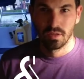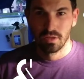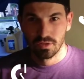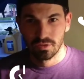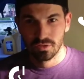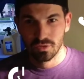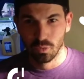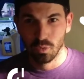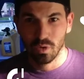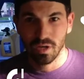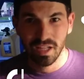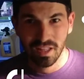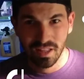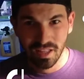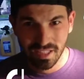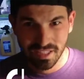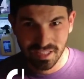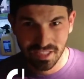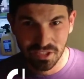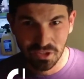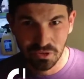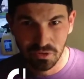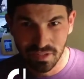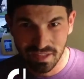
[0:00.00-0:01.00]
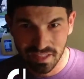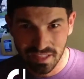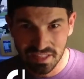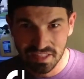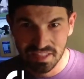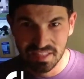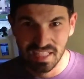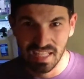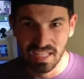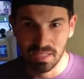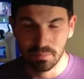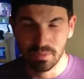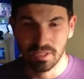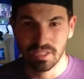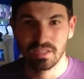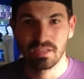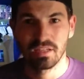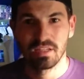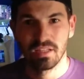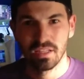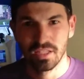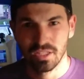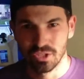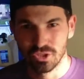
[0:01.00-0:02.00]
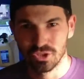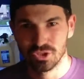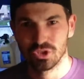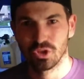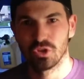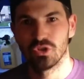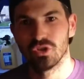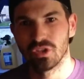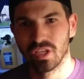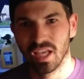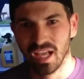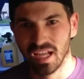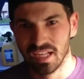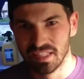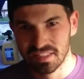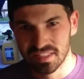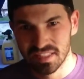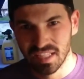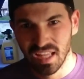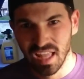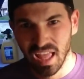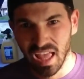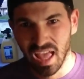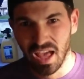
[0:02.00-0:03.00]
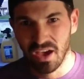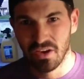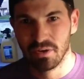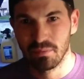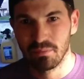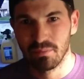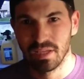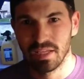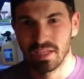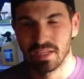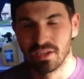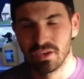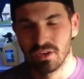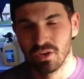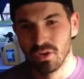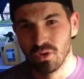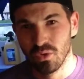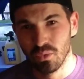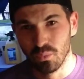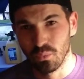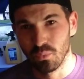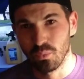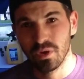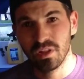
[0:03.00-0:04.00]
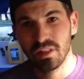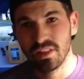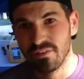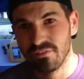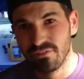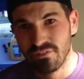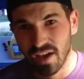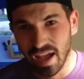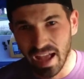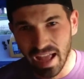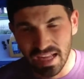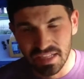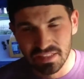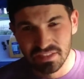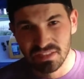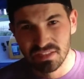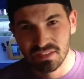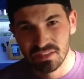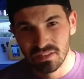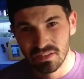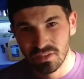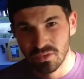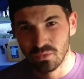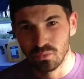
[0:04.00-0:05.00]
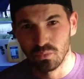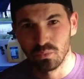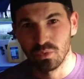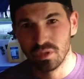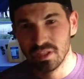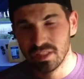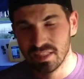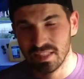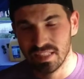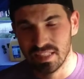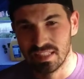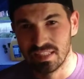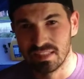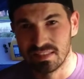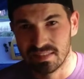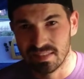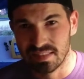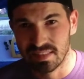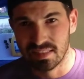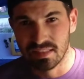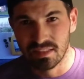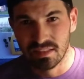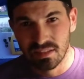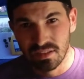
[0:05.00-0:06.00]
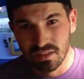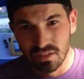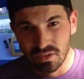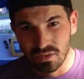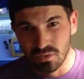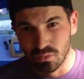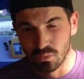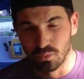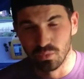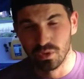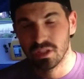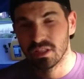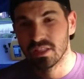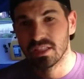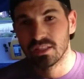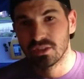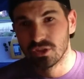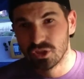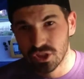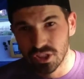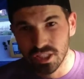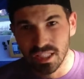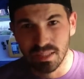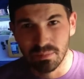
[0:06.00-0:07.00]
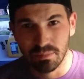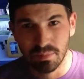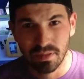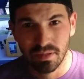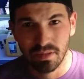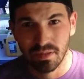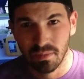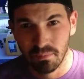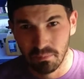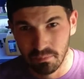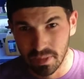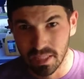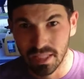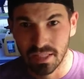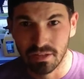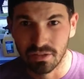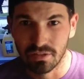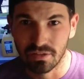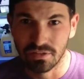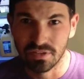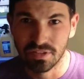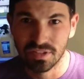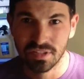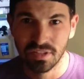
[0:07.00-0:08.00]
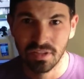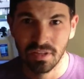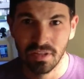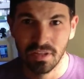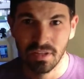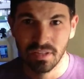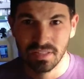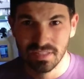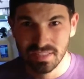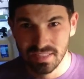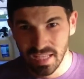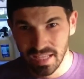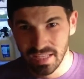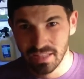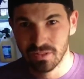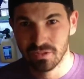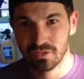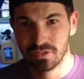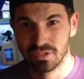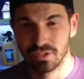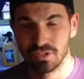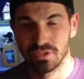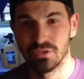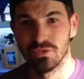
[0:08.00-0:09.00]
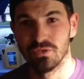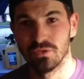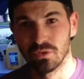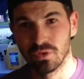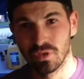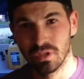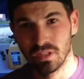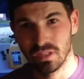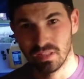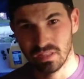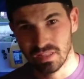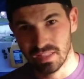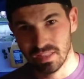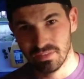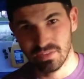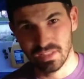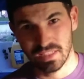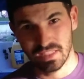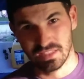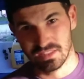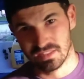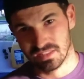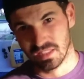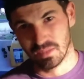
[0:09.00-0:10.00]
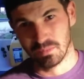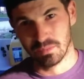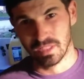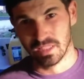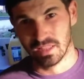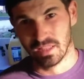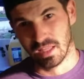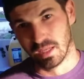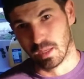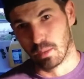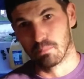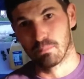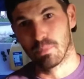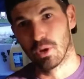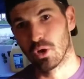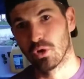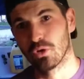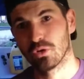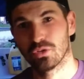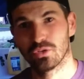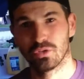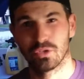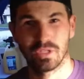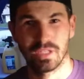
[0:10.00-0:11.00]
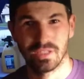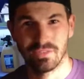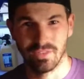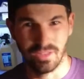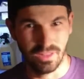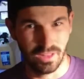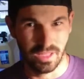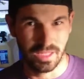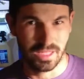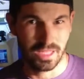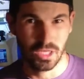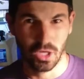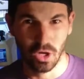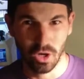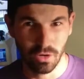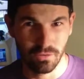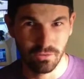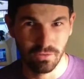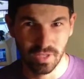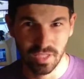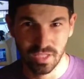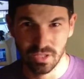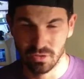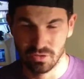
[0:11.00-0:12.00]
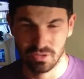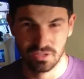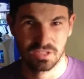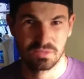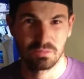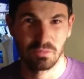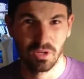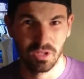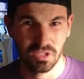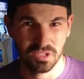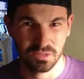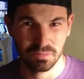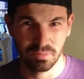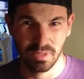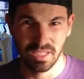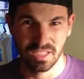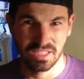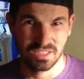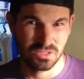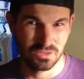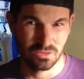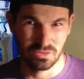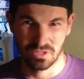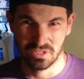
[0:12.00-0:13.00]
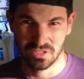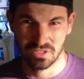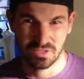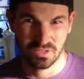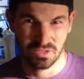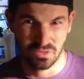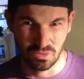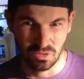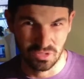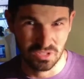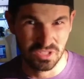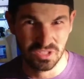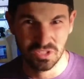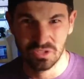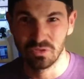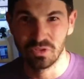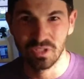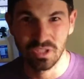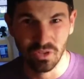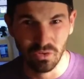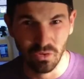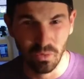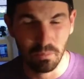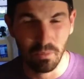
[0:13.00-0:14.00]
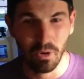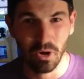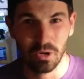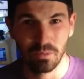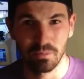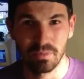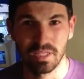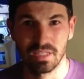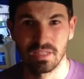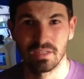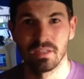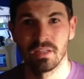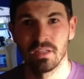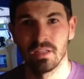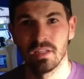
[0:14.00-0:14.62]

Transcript: So what I like to do in this segment is show you guys how to make really fast, really easy, really cheap meals tailored to living in something like a boat or even like an RV or a small space or a studio apartment.